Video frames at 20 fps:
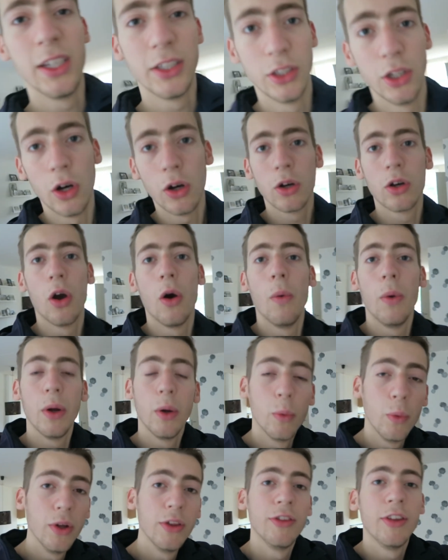It's not
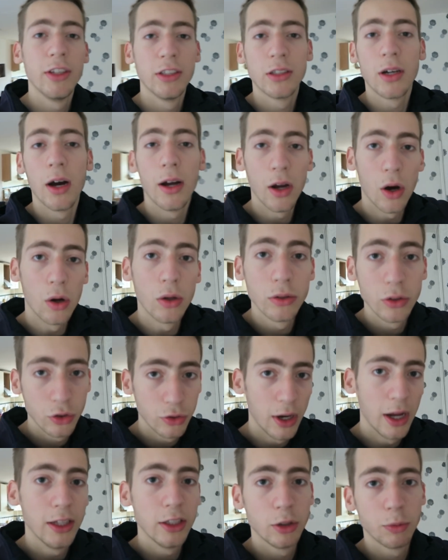going with this guy on
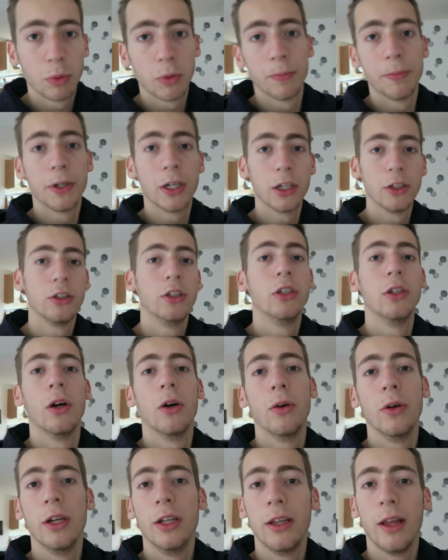transport because, you
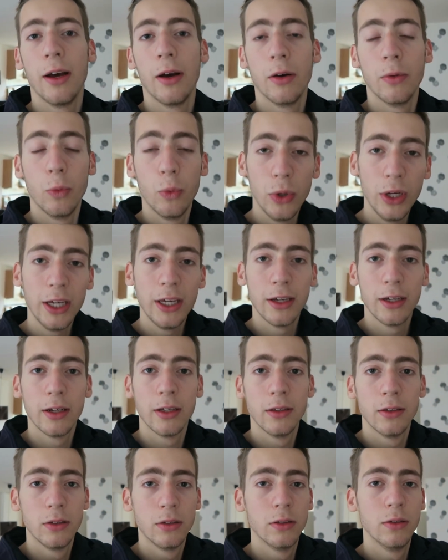know, in that
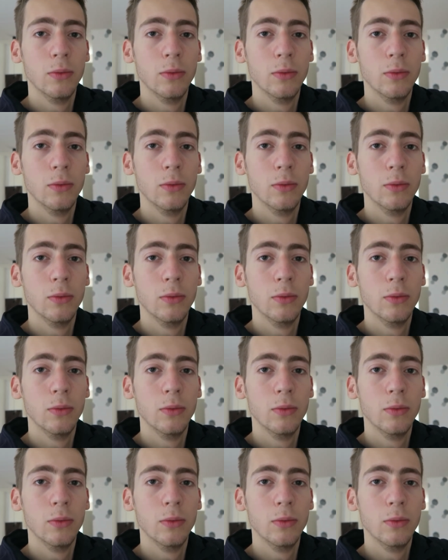week